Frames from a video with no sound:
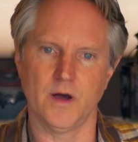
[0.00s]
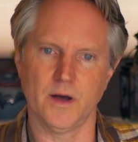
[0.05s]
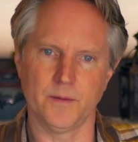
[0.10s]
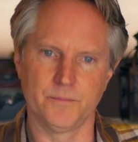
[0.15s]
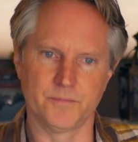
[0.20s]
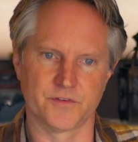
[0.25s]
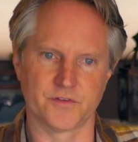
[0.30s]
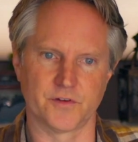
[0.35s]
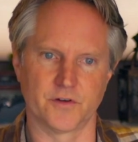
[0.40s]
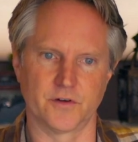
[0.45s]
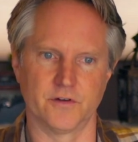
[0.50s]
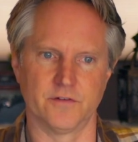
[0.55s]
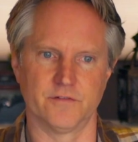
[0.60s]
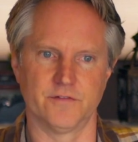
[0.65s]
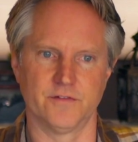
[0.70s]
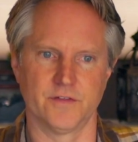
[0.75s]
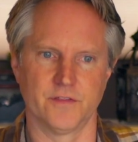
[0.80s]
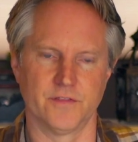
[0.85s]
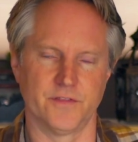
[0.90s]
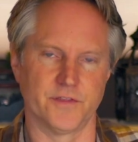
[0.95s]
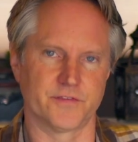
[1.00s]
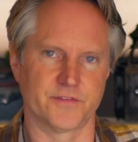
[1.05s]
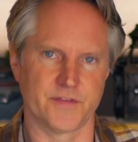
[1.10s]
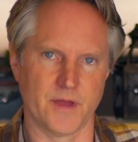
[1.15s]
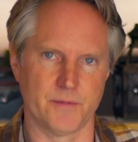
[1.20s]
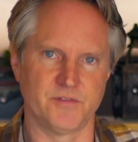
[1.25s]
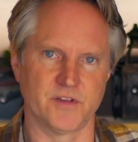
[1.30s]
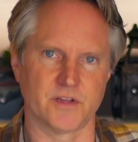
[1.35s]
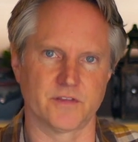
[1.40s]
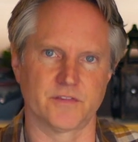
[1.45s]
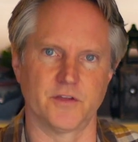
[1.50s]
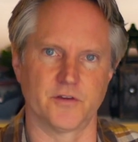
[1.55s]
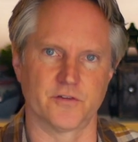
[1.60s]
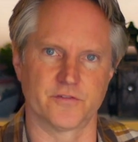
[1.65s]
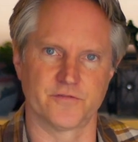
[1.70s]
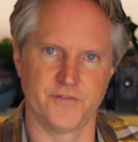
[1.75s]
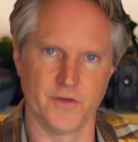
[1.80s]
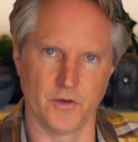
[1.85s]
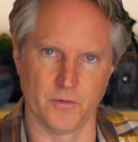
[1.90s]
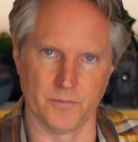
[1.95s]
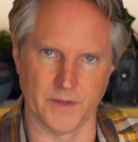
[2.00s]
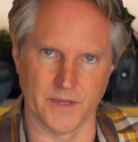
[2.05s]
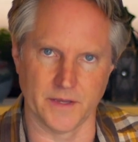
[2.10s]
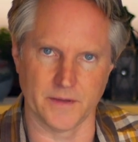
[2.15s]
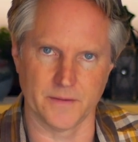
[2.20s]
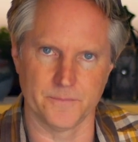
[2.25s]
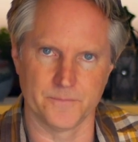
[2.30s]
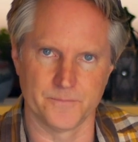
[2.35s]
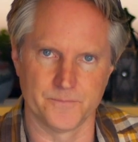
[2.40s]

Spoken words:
observe the subject that you're filming